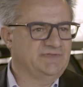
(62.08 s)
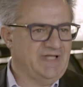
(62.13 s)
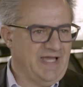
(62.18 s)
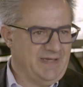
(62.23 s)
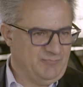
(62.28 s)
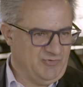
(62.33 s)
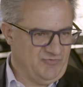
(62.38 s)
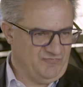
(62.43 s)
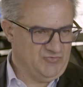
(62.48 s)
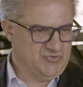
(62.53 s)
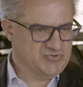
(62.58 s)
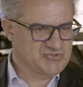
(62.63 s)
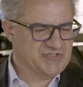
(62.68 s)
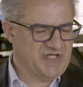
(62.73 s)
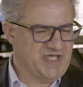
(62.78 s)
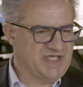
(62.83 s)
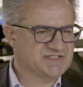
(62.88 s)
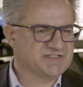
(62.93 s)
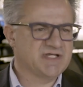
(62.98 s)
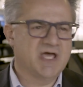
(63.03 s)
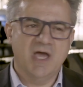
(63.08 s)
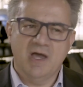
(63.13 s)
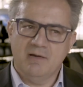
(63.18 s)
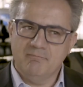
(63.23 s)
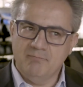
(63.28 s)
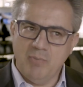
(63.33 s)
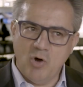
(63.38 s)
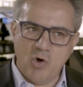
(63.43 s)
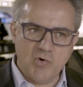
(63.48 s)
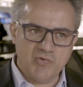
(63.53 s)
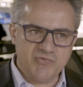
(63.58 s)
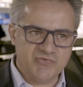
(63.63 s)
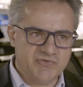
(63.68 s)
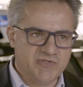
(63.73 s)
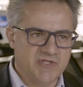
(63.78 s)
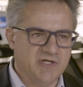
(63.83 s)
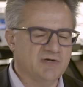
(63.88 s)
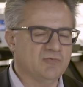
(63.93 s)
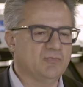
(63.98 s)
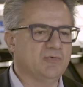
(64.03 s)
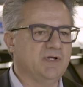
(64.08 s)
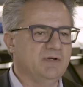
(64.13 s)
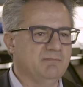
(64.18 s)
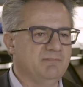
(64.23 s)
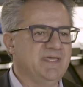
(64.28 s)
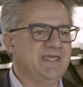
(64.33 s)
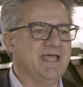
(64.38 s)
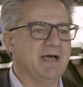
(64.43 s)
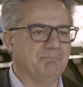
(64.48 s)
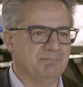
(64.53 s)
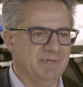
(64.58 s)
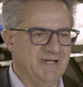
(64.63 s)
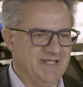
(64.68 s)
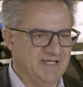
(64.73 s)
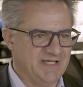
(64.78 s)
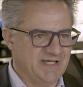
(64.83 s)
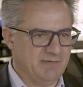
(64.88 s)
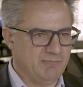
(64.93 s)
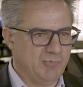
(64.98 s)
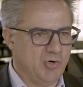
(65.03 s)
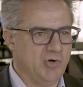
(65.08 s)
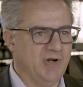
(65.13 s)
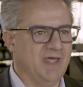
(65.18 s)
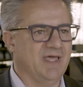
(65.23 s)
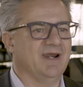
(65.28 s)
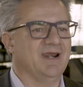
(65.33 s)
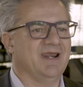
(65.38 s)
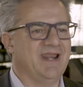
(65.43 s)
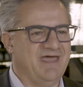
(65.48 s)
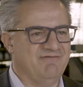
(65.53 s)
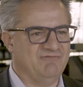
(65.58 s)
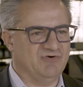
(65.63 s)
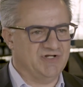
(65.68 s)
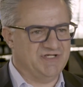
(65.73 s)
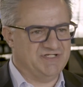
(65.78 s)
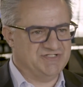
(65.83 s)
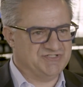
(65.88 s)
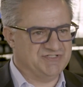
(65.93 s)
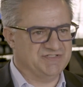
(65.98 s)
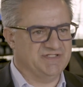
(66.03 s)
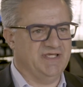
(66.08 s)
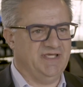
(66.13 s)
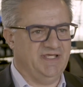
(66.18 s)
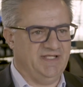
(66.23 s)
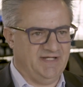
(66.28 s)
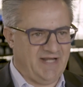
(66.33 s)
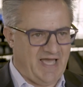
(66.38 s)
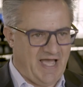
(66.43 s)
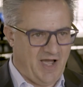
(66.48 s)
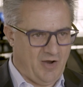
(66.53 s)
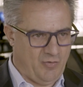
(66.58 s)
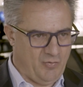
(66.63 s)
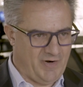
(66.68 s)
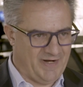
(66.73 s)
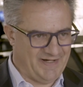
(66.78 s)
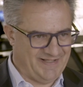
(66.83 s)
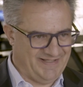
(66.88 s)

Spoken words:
type of use case. Both will be applicable and leveraged in our